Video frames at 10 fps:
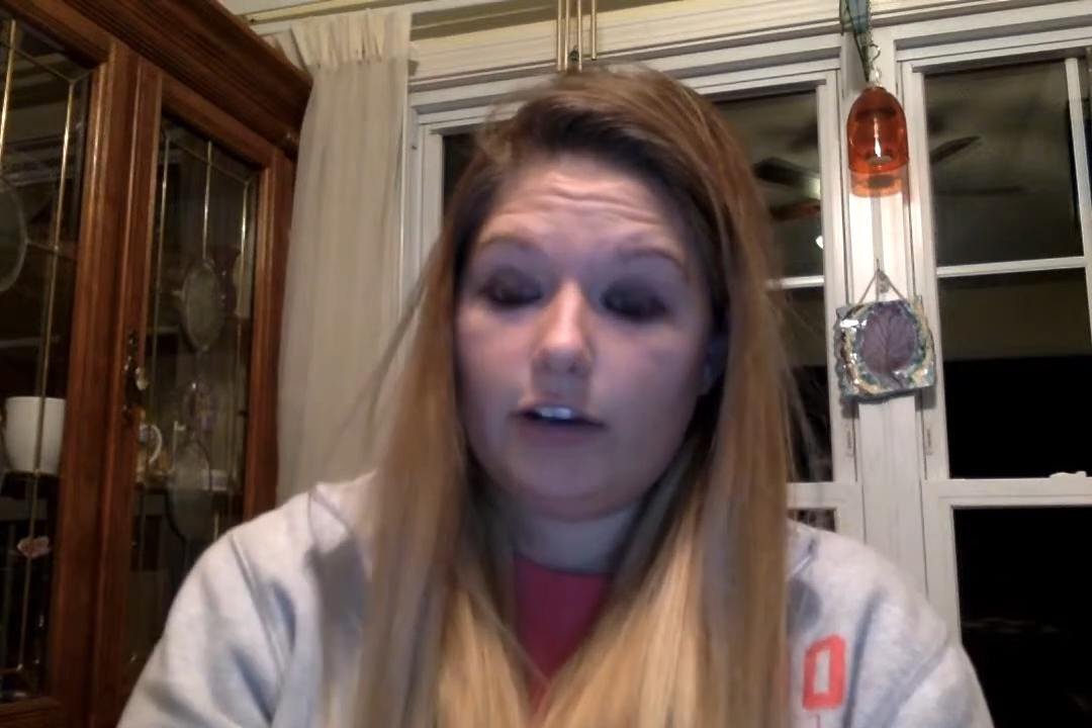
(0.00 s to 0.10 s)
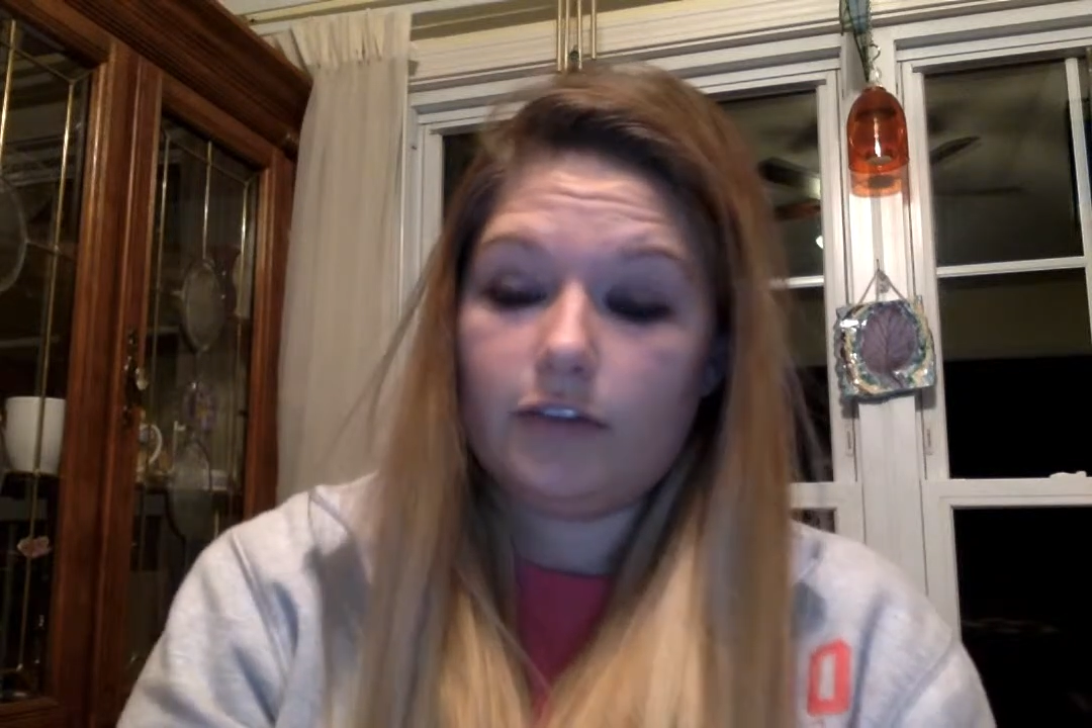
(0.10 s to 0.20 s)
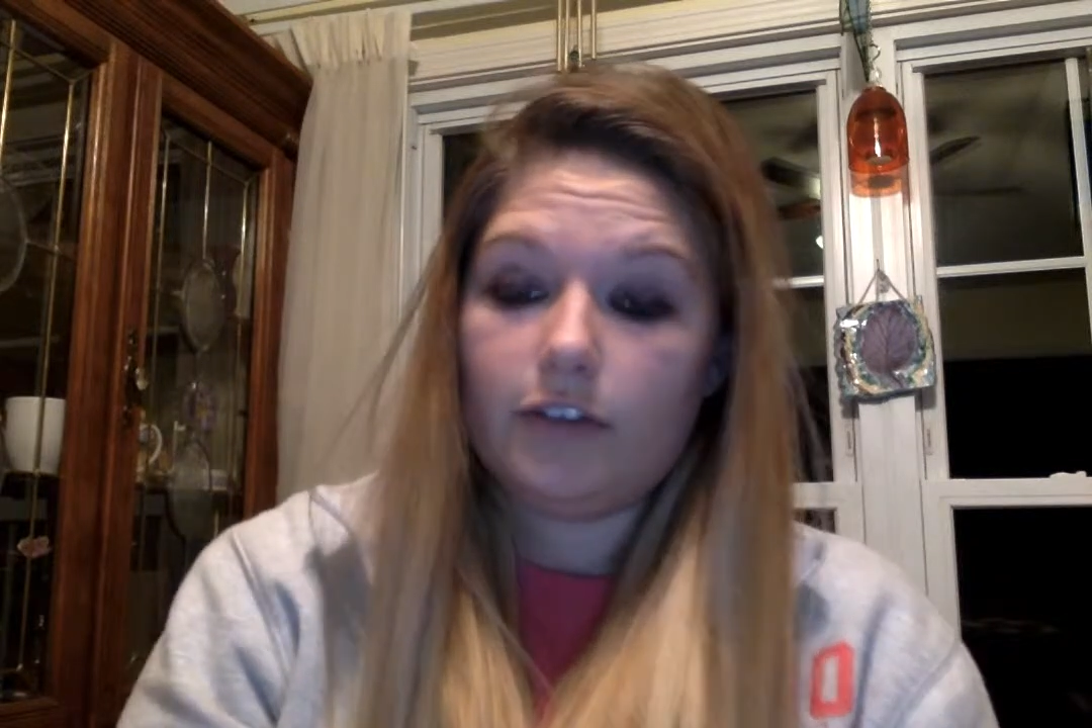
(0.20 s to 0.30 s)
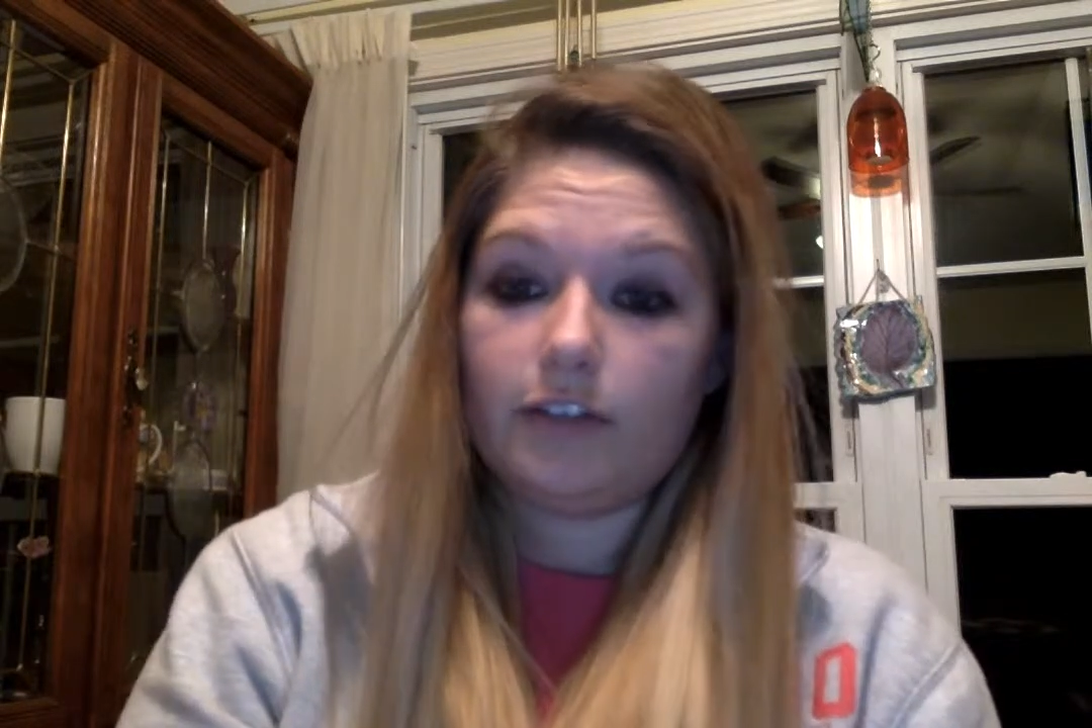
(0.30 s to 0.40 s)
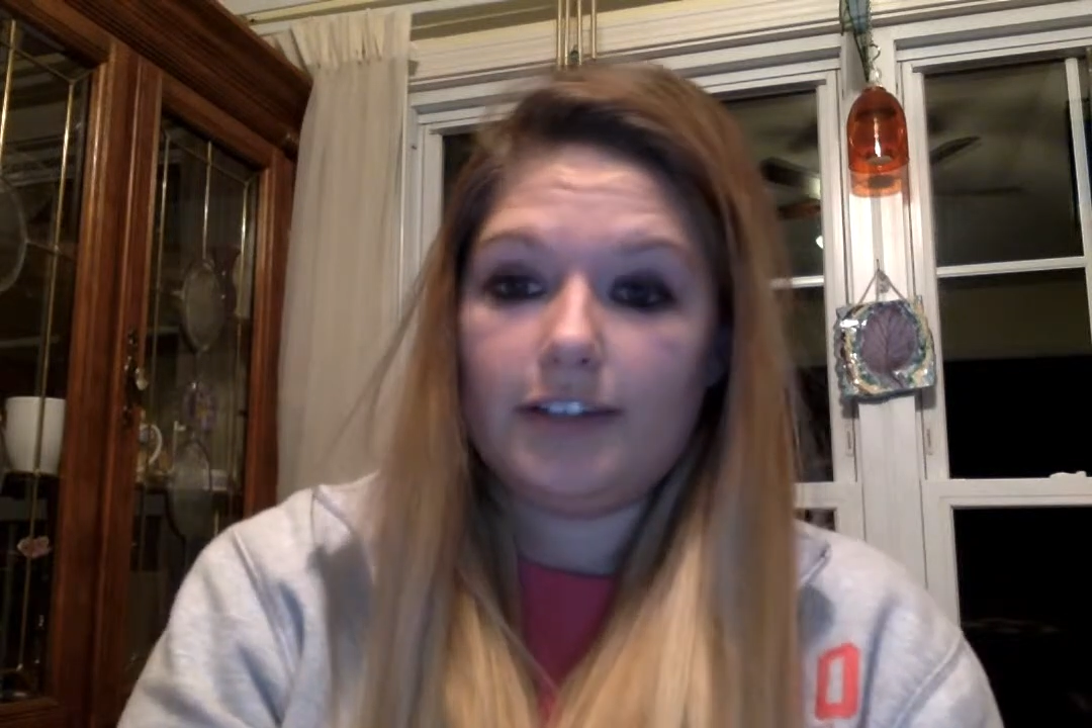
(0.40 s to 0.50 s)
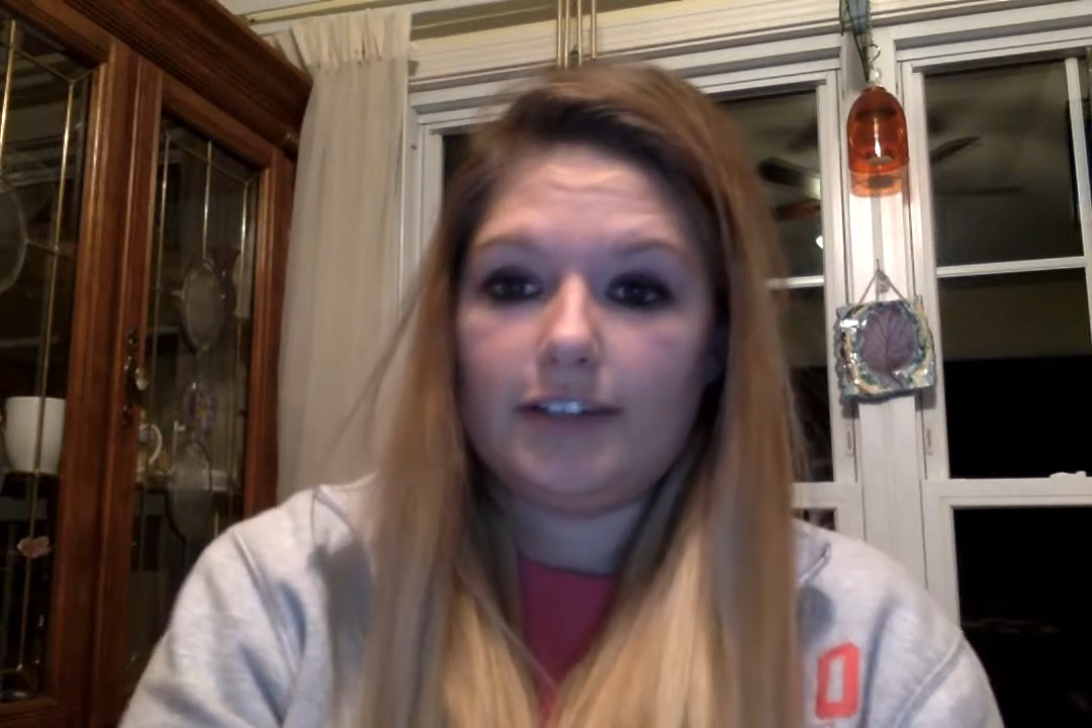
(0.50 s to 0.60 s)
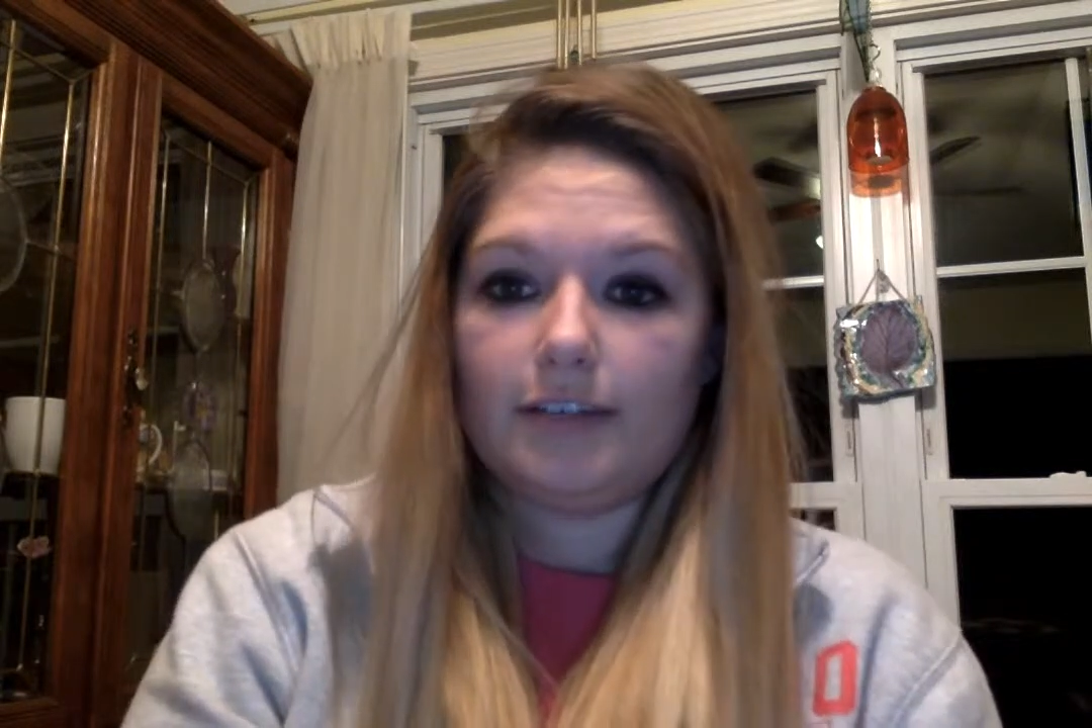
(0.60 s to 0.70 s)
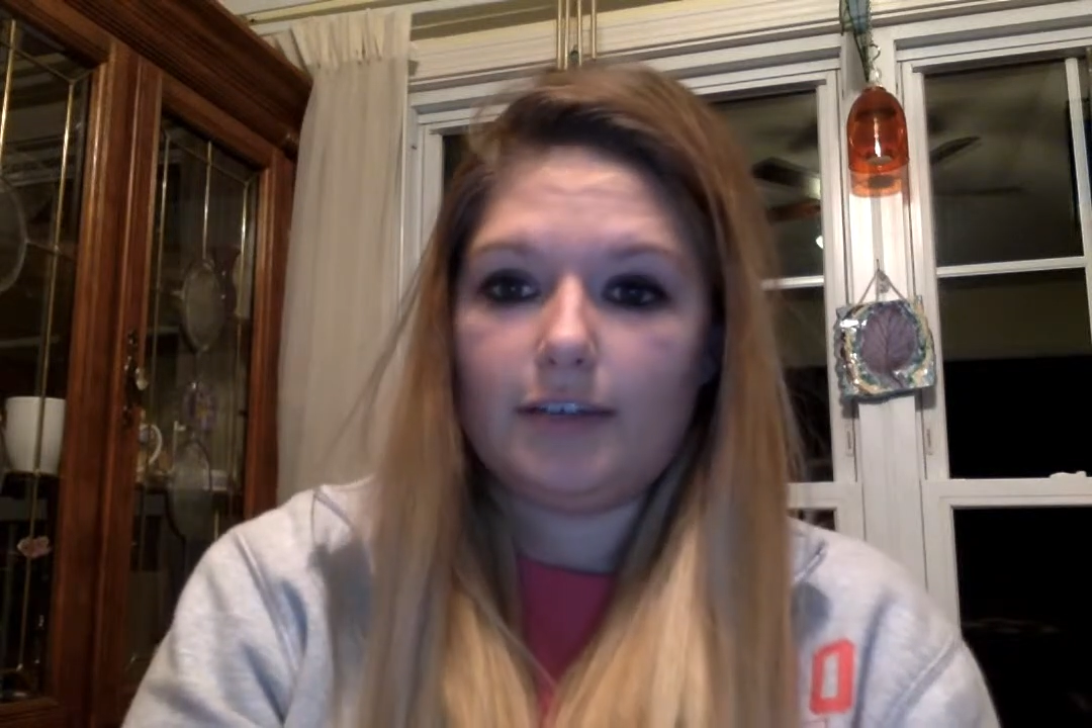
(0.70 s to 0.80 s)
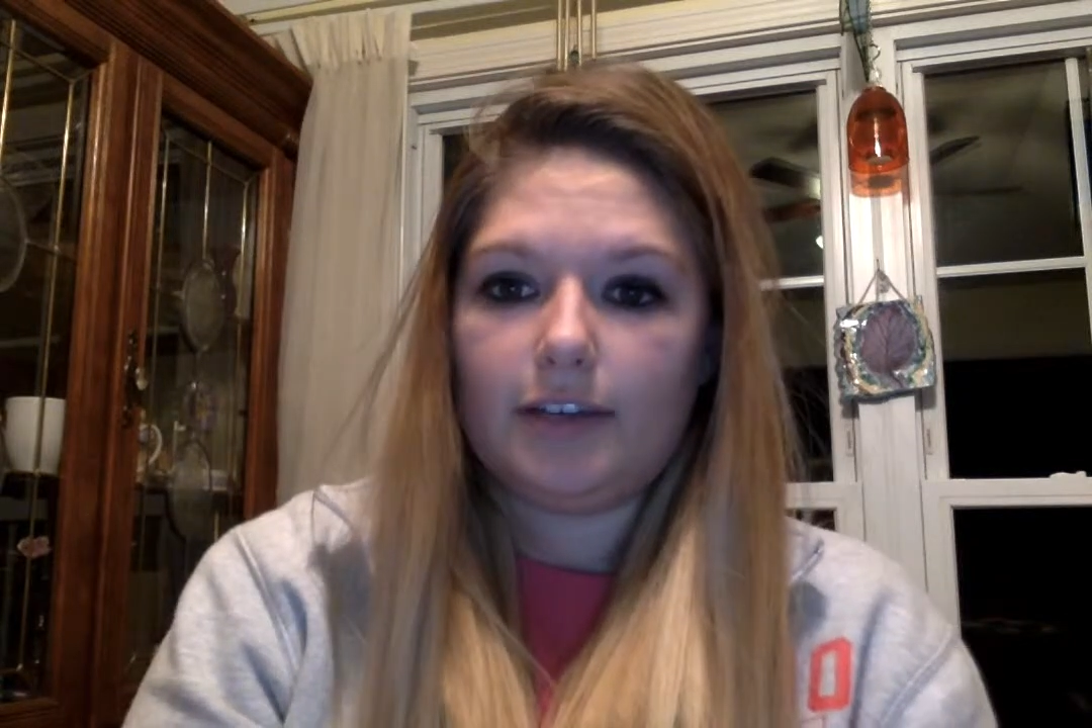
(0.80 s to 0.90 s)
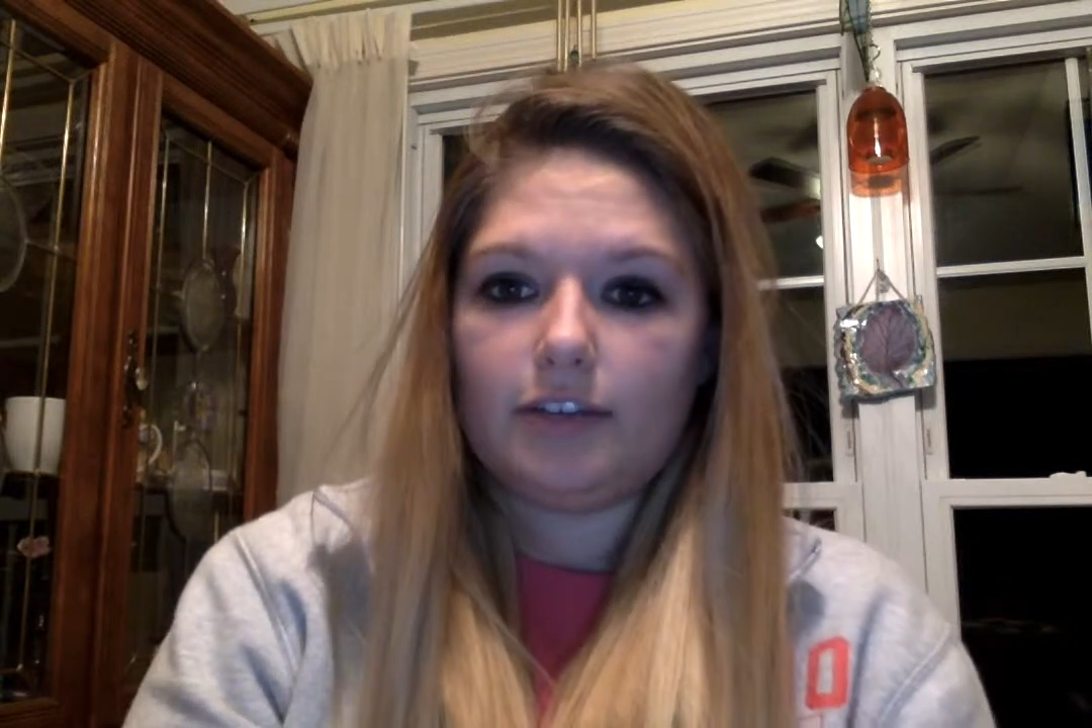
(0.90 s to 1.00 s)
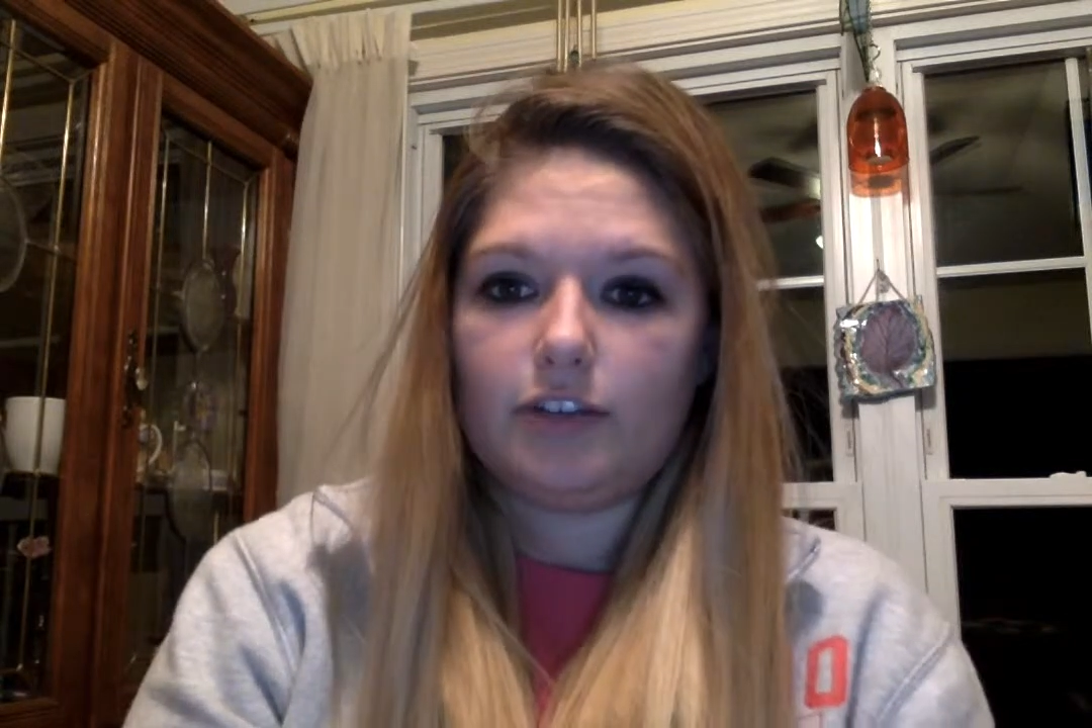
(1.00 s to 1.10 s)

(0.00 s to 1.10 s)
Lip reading: over LinkedIn because